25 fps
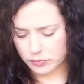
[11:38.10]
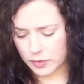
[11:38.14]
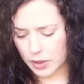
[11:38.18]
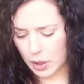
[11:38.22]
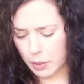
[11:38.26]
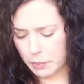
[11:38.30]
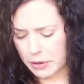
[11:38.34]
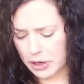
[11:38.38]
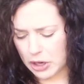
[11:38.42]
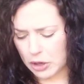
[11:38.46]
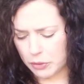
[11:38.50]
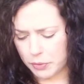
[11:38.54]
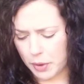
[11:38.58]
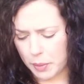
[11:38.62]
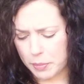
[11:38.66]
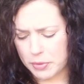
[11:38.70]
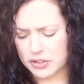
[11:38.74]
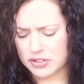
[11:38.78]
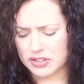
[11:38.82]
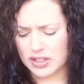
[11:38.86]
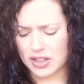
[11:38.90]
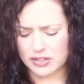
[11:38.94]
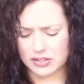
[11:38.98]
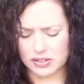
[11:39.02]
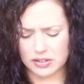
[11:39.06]
But it
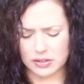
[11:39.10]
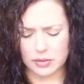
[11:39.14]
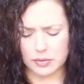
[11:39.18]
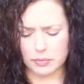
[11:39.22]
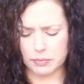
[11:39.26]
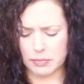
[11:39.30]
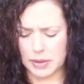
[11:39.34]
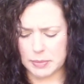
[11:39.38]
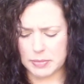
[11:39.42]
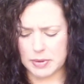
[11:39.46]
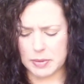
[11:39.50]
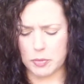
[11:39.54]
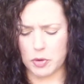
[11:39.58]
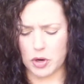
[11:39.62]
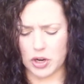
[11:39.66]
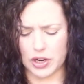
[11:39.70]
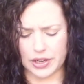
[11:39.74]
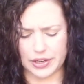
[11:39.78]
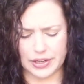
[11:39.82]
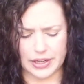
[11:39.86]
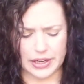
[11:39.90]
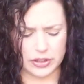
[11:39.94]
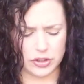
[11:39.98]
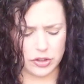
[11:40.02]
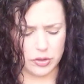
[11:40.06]
represents maybe more
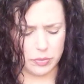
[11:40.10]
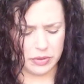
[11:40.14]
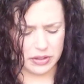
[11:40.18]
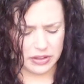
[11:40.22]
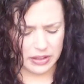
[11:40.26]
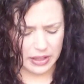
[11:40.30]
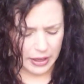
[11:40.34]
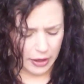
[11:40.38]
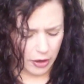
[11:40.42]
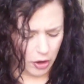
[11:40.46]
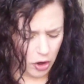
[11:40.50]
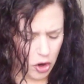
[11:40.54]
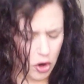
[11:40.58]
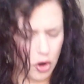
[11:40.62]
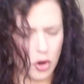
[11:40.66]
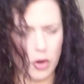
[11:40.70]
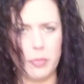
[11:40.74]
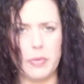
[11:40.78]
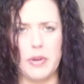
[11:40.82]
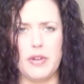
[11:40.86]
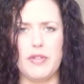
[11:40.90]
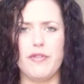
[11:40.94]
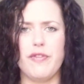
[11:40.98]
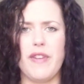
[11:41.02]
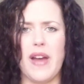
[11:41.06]
connection with like home
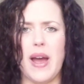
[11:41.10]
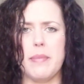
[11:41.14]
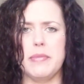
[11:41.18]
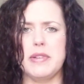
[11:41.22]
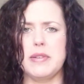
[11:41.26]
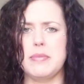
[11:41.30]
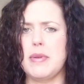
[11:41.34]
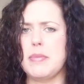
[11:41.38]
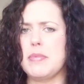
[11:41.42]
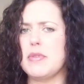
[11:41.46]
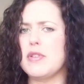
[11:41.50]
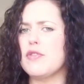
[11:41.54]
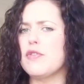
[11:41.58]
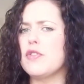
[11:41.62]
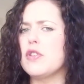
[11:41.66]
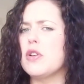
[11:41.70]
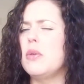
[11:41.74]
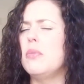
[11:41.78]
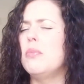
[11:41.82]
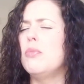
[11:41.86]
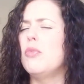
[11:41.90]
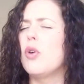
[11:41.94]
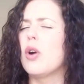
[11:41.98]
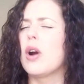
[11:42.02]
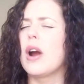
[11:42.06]
and family. Maybe you feel
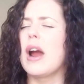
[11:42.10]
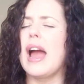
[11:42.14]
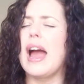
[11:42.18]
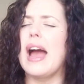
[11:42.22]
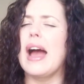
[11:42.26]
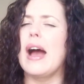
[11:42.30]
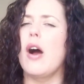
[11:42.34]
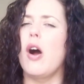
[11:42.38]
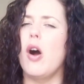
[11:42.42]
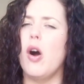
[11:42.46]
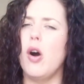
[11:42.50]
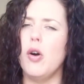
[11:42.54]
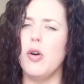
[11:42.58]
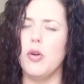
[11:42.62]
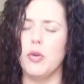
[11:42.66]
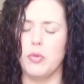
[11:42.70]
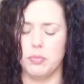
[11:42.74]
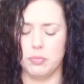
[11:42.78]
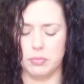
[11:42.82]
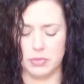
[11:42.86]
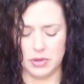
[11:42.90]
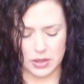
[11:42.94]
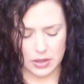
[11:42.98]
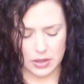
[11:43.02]
more at home.